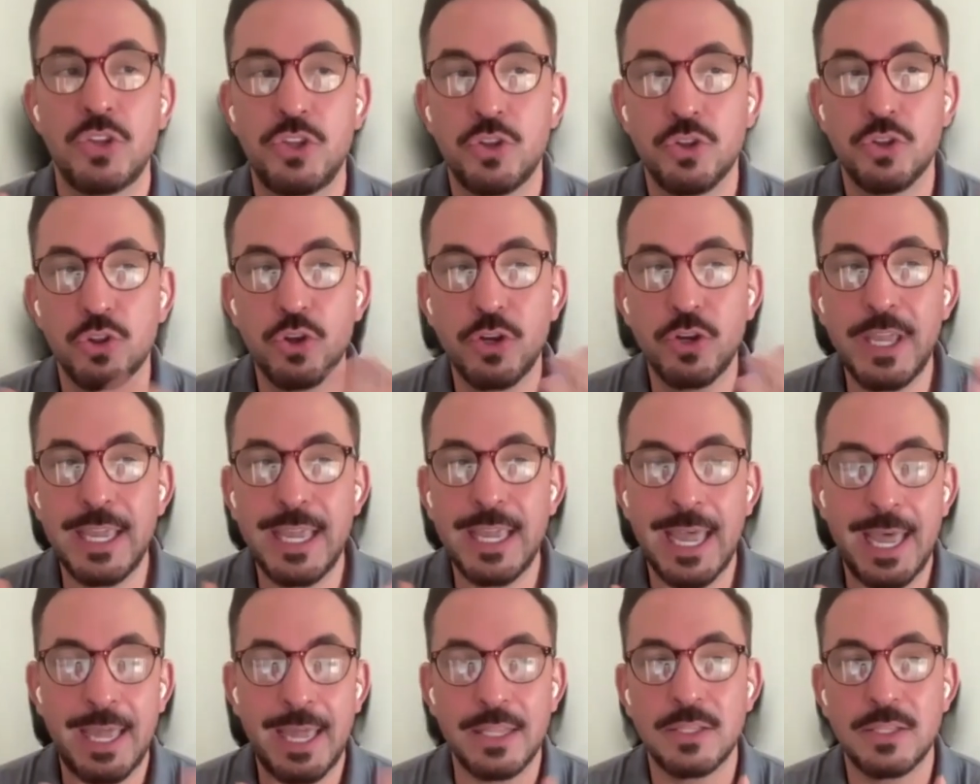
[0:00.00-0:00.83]
You're
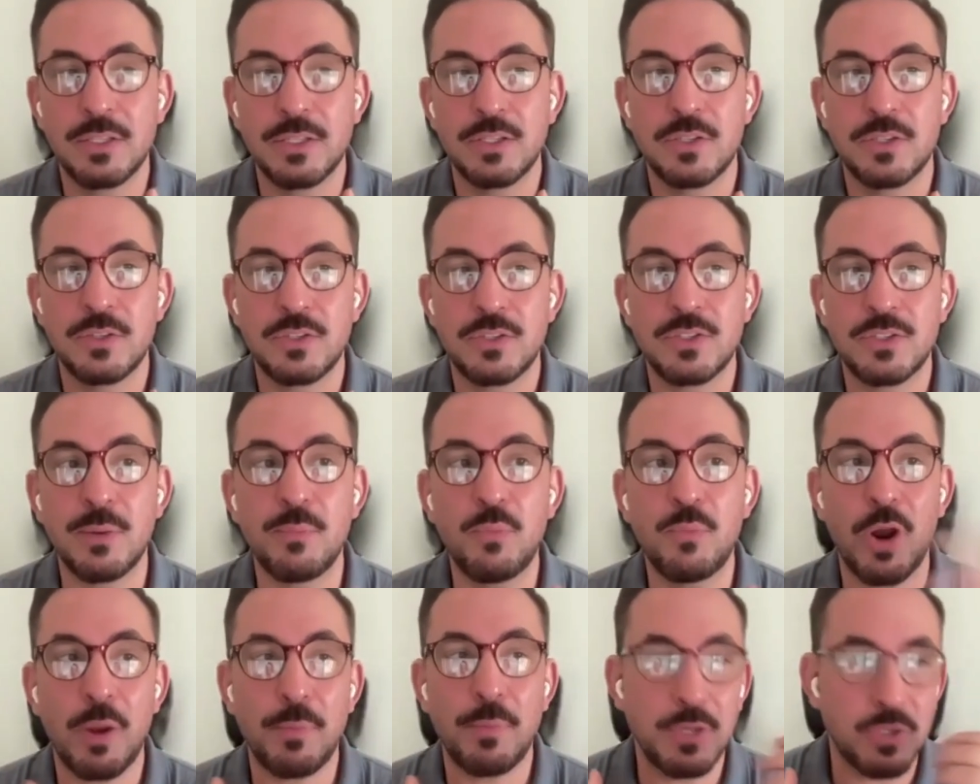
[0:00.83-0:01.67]
looking at
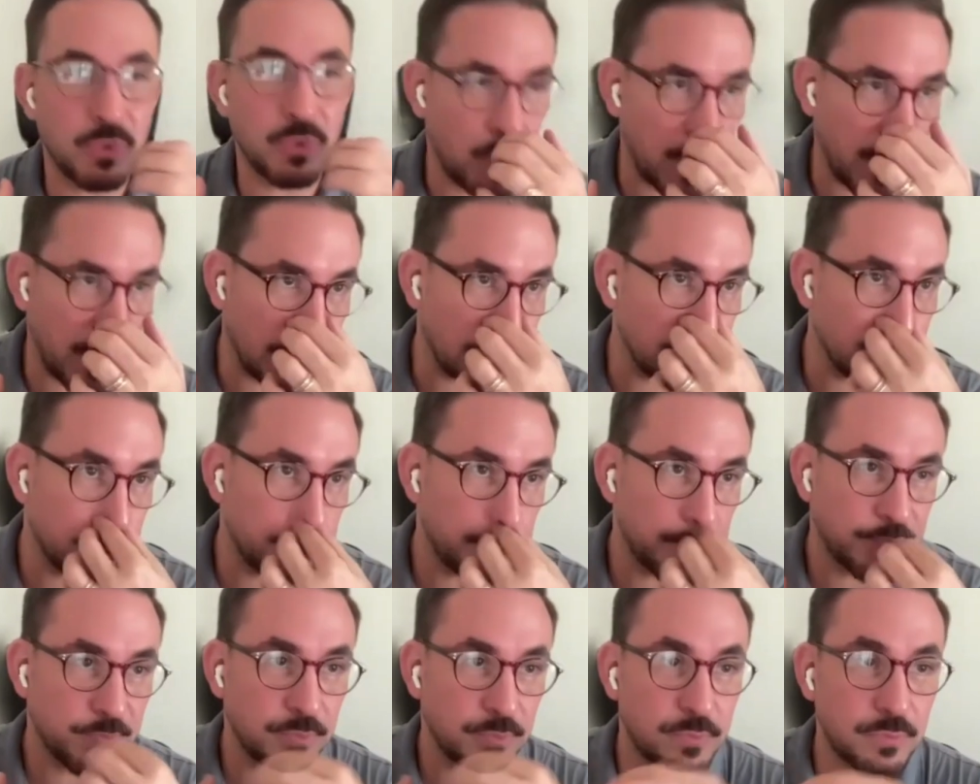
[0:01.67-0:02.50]
somewhere
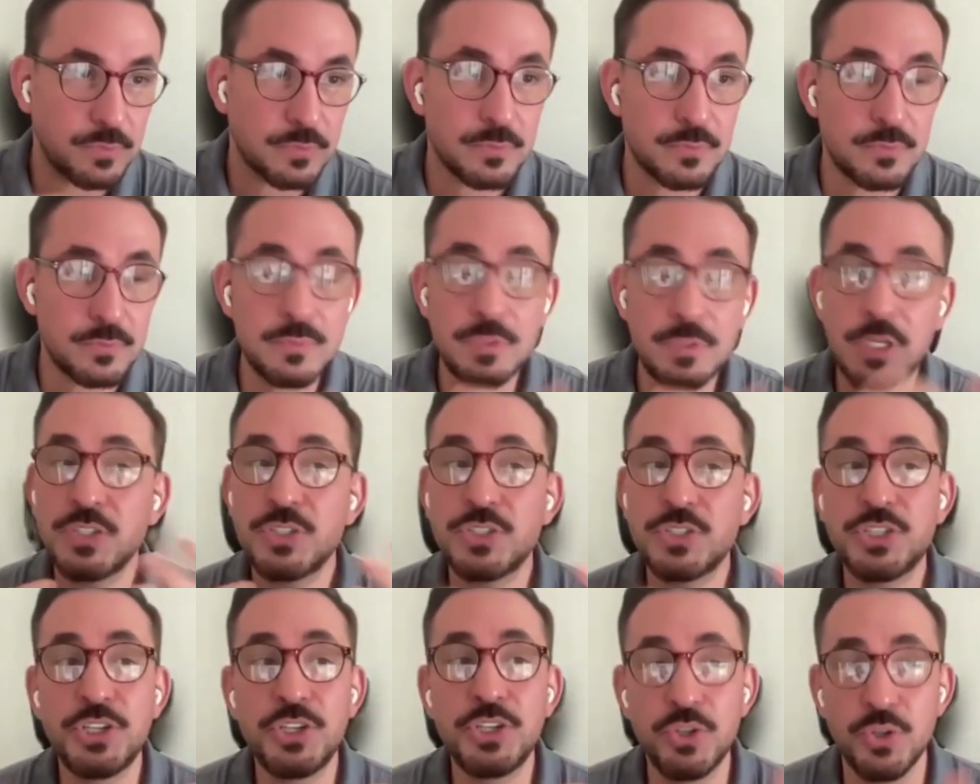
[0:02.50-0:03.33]
between
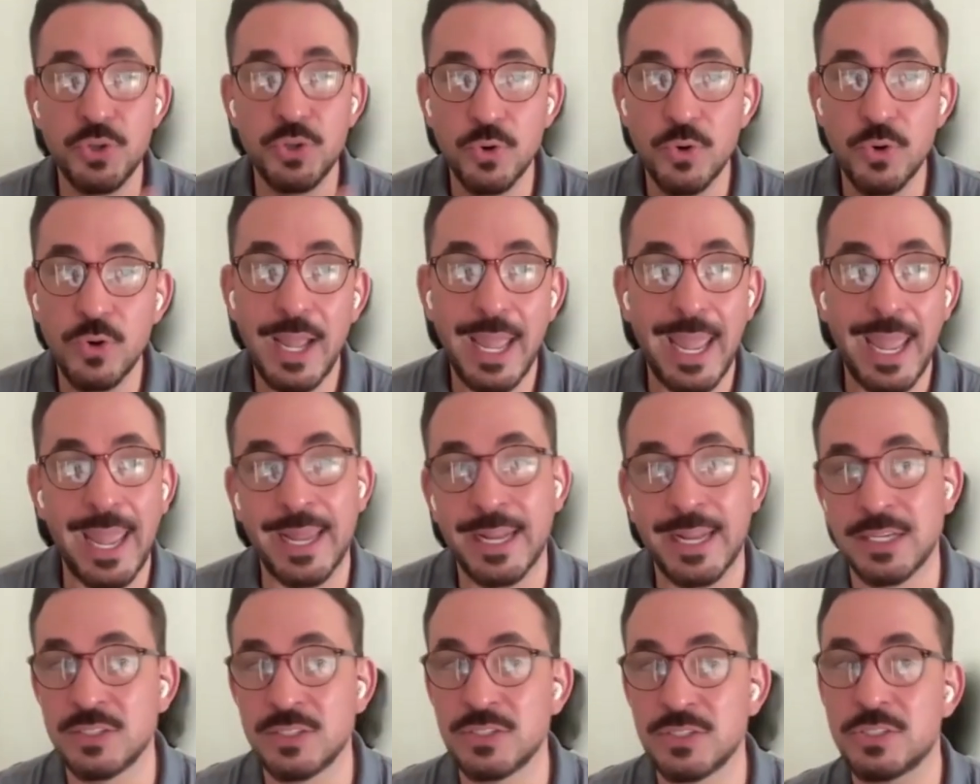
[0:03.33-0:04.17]

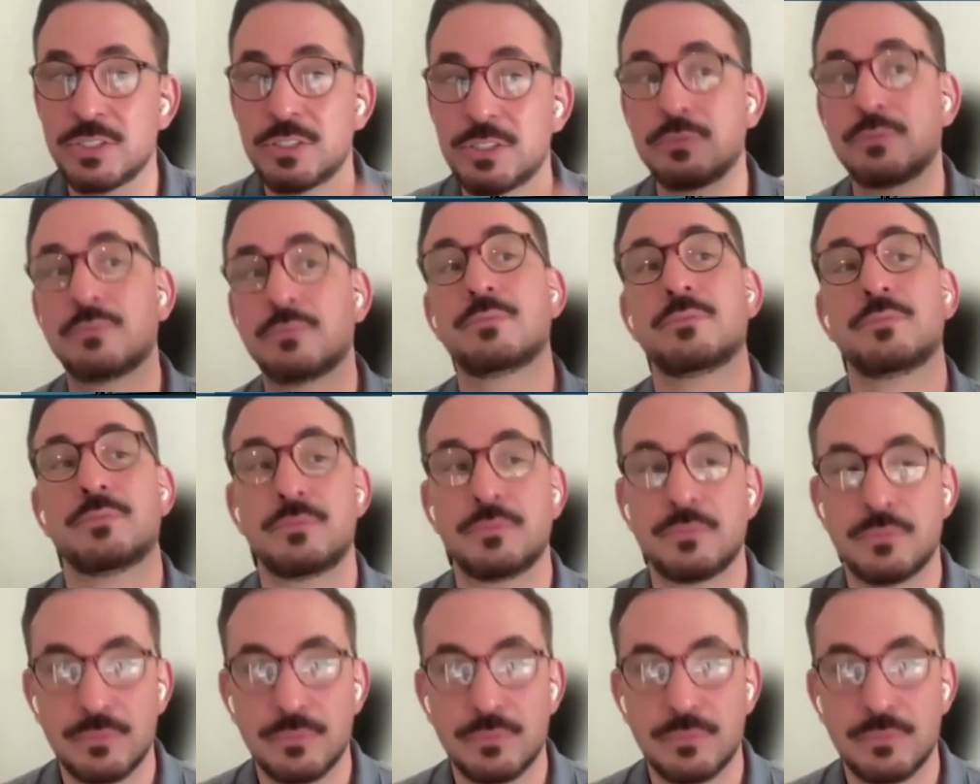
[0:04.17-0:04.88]
2 and